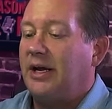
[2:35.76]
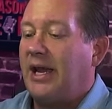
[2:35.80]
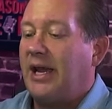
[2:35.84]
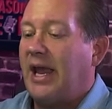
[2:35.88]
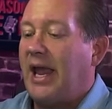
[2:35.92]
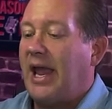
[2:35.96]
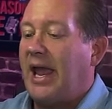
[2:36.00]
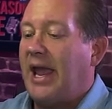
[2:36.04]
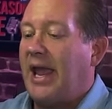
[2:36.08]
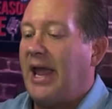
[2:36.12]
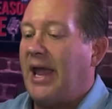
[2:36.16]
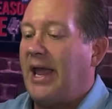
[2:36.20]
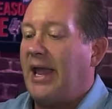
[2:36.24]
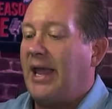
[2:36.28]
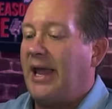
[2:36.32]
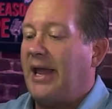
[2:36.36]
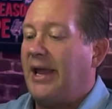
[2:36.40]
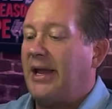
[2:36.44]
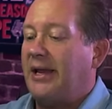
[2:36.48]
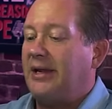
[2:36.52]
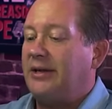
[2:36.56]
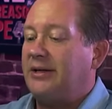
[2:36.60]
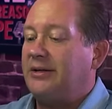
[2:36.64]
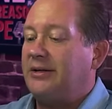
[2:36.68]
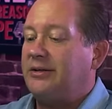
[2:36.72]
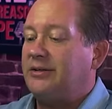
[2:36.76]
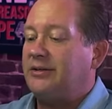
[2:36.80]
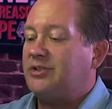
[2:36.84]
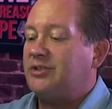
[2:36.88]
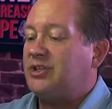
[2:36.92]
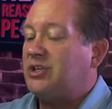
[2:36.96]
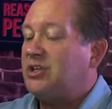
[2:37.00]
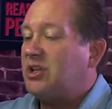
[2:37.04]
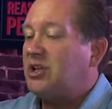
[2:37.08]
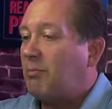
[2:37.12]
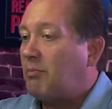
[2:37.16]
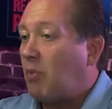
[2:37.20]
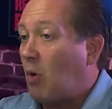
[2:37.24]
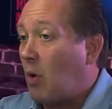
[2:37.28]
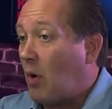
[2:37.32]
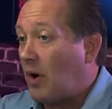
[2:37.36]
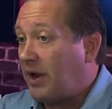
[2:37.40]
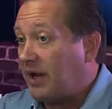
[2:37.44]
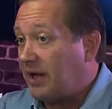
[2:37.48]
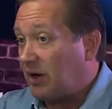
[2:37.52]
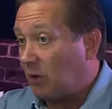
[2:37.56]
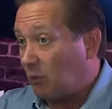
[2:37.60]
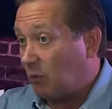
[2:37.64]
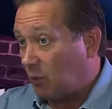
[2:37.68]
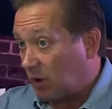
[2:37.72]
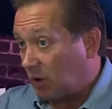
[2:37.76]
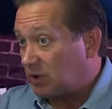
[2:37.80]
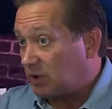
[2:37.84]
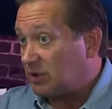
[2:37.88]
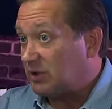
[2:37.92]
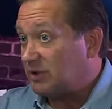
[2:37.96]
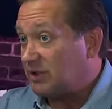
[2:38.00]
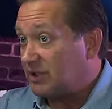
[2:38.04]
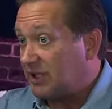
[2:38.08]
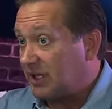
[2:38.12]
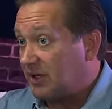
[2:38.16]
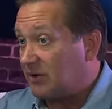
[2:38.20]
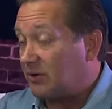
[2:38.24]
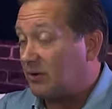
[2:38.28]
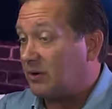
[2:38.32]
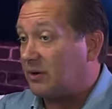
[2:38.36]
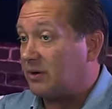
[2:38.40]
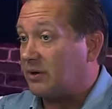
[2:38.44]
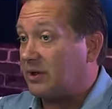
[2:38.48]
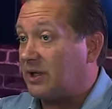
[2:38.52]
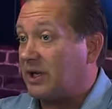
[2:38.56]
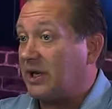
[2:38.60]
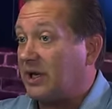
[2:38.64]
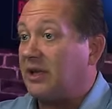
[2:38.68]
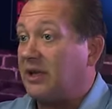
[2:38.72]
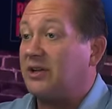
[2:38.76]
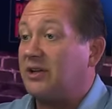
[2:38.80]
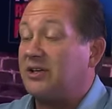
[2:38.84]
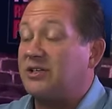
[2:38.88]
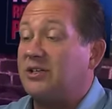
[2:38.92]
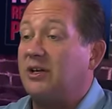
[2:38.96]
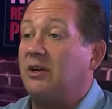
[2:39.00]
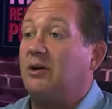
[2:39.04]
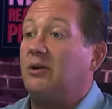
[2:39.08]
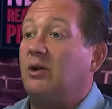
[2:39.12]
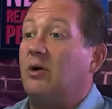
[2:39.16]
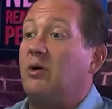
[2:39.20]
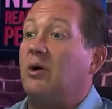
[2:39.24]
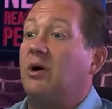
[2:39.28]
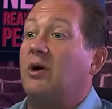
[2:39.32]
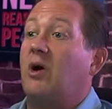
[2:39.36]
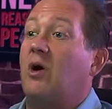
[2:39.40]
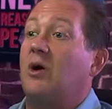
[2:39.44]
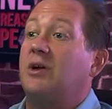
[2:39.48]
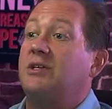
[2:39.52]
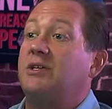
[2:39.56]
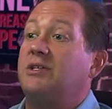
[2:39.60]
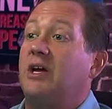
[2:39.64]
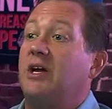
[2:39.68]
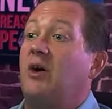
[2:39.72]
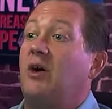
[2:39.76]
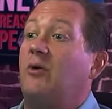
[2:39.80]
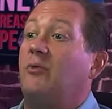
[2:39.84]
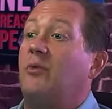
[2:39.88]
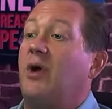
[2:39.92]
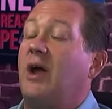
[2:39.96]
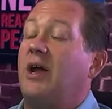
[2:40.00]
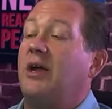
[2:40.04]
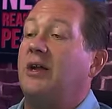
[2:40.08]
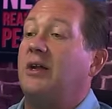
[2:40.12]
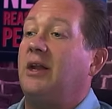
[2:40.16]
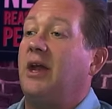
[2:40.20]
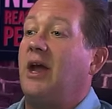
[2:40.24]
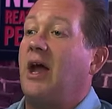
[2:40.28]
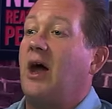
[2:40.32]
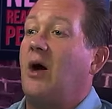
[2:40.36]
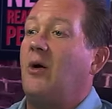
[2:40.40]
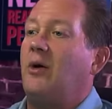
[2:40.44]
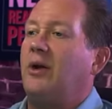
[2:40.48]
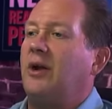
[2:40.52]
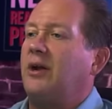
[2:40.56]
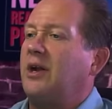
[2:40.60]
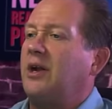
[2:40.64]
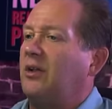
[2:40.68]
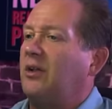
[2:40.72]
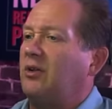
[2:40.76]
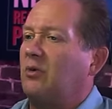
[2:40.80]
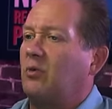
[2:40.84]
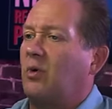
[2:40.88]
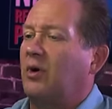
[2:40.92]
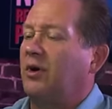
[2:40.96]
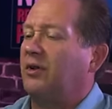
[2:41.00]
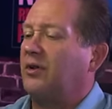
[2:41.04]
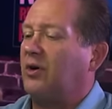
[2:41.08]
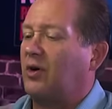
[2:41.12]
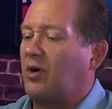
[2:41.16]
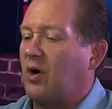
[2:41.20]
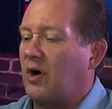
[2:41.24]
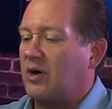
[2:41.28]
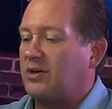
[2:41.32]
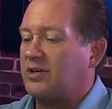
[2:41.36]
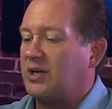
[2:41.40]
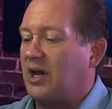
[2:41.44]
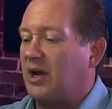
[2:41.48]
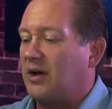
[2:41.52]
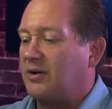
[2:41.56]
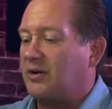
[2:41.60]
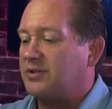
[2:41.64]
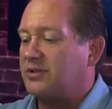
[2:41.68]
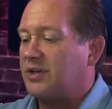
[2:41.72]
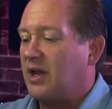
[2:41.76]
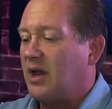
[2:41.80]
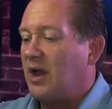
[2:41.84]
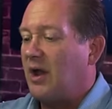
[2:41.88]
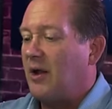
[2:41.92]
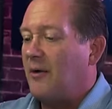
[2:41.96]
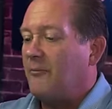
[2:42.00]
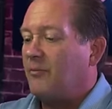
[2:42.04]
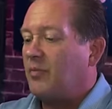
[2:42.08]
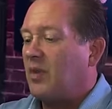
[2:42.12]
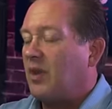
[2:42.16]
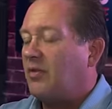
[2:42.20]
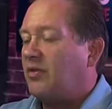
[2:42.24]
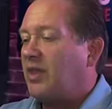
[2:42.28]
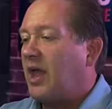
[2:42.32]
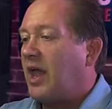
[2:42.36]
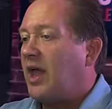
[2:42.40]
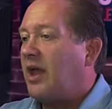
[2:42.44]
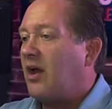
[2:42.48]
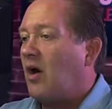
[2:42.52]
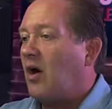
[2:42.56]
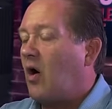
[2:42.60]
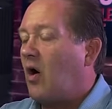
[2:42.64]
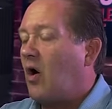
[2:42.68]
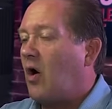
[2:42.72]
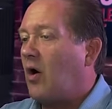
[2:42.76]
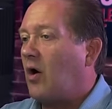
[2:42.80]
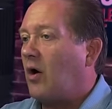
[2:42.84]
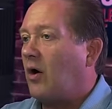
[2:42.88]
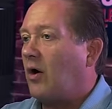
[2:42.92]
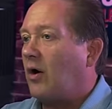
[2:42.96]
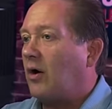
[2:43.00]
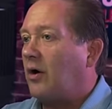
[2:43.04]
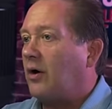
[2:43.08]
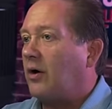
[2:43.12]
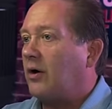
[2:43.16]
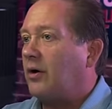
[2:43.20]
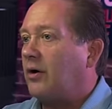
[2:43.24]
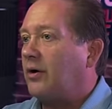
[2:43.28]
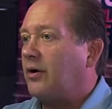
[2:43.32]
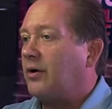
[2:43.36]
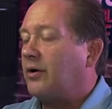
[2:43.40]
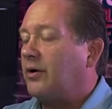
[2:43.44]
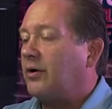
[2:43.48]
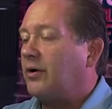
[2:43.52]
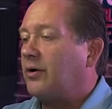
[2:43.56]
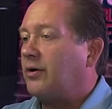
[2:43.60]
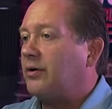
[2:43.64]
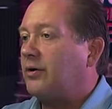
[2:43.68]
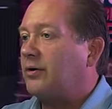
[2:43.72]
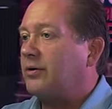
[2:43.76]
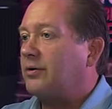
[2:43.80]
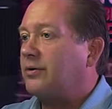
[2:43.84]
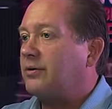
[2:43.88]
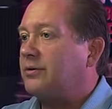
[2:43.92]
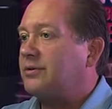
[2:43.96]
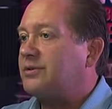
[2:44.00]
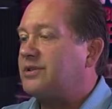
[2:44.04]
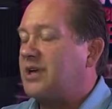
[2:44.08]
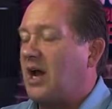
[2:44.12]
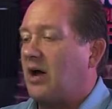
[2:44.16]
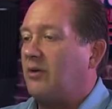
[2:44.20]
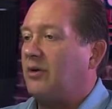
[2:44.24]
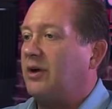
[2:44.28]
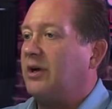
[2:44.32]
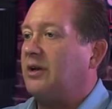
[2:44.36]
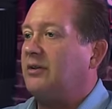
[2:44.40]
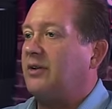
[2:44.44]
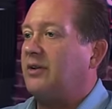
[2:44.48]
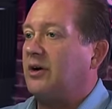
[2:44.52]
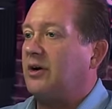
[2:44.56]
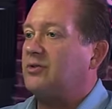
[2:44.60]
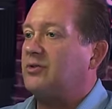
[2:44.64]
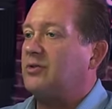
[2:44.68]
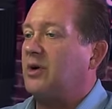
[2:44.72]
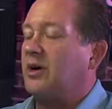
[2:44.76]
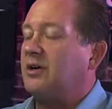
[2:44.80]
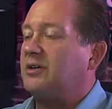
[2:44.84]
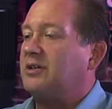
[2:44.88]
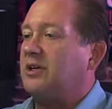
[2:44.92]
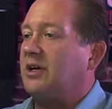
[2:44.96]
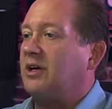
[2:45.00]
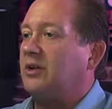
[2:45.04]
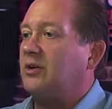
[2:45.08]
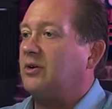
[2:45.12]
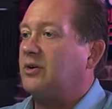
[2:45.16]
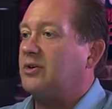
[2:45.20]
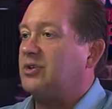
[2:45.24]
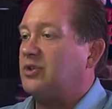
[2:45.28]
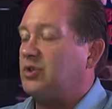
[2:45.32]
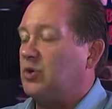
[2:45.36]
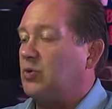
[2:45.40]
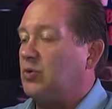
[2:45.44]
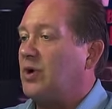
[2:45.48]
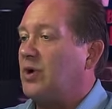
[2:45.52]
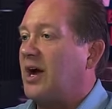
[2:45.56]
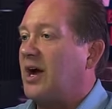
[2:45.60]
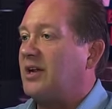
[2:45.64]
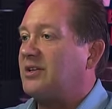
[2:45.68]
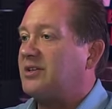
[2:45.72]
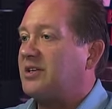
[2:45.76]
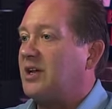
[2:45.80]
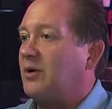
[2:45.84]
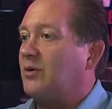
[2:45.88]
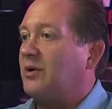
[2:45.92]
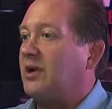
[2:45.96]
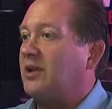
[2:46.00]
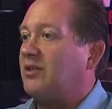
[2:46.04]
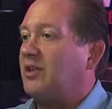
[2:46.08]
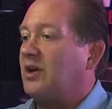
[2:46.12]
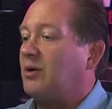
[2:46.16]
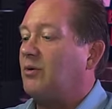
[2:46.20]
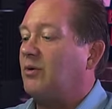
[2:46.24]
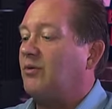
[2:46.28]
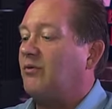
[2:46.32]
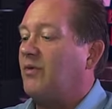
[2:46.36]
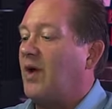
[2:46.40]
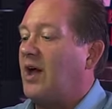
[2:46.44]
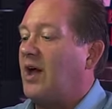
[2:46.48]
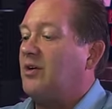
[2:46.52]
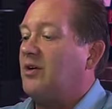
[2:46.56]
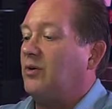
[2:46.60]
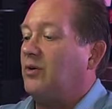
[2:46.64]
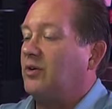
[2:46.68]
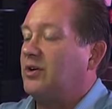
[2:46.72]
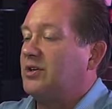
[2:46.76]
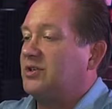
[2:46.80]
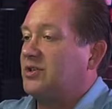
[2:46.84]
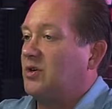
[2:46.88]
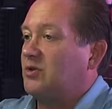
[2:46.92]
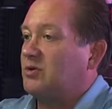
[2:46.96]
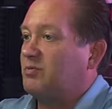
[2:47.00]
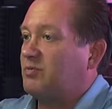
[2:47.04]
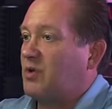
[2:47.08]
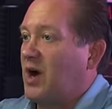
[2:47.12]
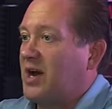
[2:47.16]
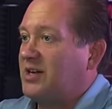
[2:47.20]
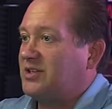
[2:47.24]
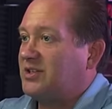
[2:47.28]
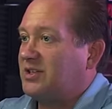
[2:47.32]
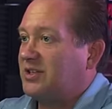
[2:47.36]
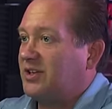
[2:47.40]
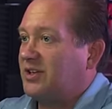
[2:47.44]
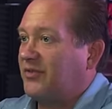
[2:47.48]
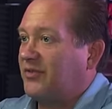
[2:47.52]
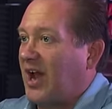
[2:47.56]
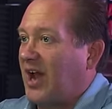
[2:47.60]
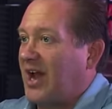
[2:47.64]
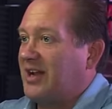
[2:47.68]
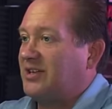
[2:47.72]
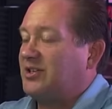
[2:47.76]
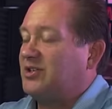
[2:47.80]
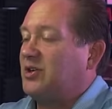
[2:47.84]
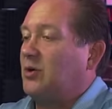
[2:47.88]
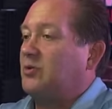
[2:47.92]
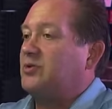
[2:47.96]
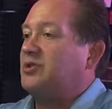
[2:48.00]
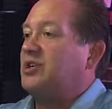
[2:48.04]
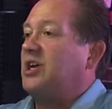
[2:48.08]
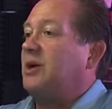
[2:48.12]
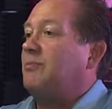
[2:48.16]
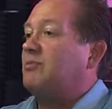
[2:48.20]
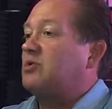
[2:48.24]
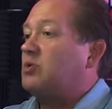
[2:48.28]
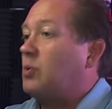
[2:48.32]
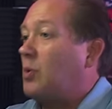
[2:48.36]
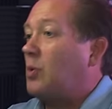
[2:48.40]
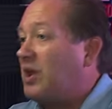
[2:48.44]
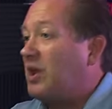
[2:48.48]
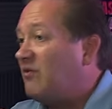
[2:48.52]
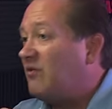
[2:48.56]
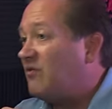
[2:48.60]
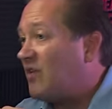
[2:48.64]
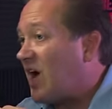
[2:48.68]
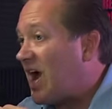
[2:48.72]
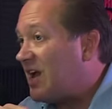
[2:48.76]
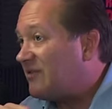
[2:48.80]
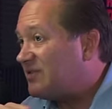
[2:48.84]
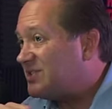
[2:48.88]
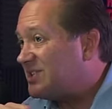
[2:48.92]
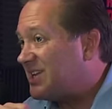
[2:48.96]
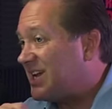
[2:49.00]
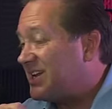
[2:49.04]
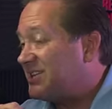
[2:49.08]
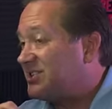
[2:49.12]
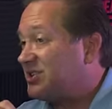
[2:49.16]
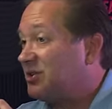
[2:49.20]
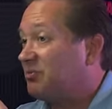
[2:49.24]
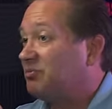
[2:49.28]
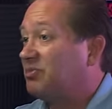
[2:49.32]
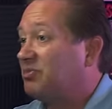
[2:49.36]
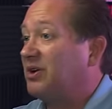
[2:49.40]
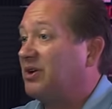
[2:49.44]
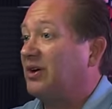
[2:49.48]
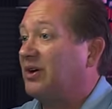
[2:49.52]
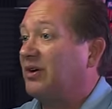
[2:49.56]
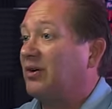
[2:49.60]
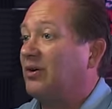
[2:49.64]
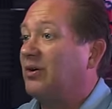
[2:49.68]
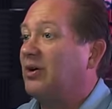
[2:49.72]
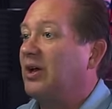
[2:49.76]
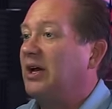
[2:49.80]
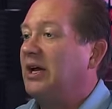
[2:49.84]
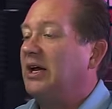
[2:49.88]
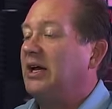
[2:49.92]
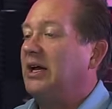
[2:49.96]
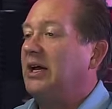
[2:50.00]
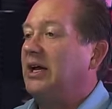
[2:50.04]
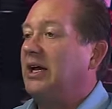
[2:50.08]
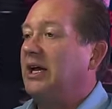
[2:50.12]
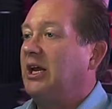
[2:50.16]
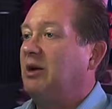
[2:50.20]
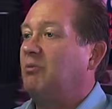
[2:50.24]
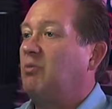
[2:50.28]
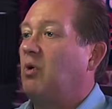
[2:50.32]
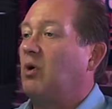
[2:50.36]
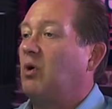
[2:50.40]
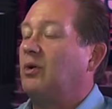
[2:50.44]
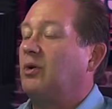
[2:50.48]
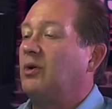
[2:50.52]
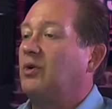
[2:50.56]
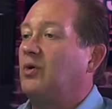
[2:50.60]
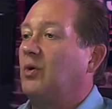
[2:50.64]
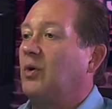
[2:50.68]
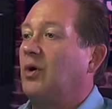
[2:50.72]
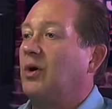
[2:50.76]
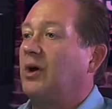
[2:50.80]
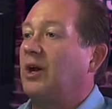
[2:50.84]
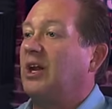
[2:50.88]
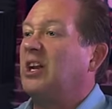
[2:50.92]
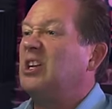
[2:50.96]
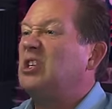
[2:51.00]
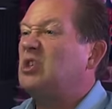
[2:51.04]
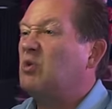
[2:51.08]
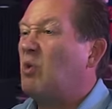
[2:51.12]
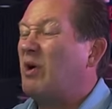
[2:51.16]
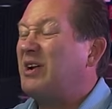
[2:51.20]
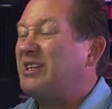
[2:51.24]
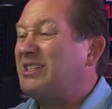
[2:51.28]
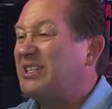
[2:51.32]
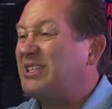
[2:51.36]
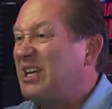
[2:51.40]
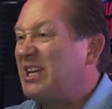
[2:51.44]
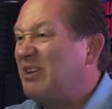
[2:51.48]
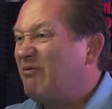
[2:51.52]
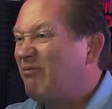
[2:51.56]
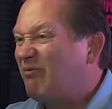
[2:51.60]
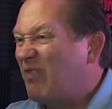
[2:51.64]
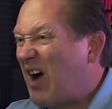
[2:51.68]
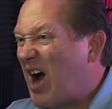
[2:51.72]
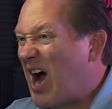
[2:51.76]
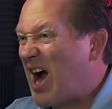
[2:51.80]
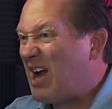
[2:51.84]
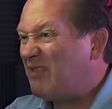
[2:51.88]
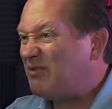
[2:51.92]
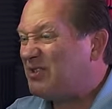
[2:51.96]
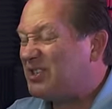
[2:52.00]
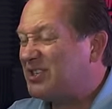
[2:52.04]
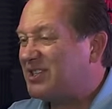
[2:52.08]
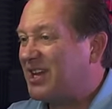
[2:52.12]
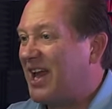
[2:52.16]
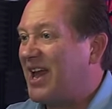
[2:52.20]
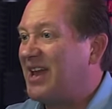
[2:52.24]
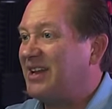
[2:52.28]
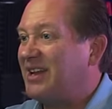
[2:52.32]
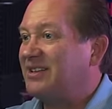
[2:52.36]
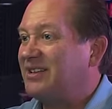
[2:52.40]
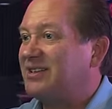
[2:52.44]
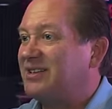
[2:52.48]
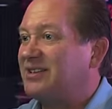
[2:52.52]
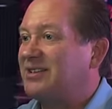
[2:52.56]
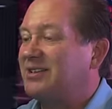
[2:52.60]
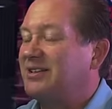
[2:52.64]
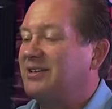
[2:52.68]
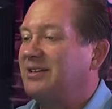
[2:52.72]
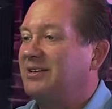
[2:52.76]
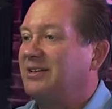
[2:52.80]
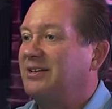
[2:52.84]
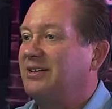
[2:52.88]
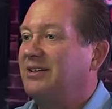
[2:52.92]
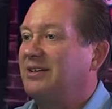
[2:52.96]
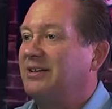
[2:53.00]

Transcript: And to the point where literally the Sinaloa cartel right now and another one of their cartels, they are telling their drug dealers, do not sell anything with fentanyl because those prices have gotten so cheap. 25 cents a pill in Portland, Oregon. 25 cents.